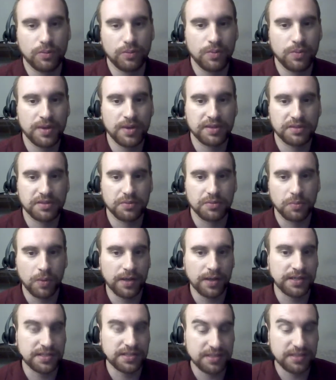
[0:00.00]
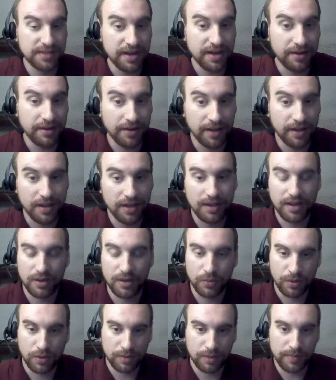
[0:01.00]
with what is scary
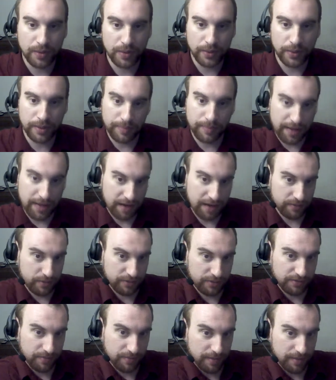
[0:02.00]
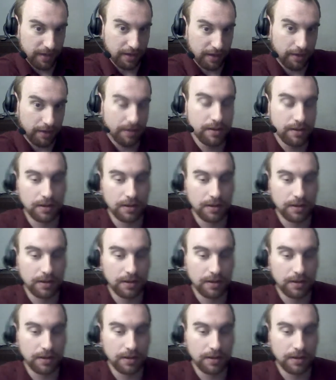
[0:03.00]
and work my way backwards from there.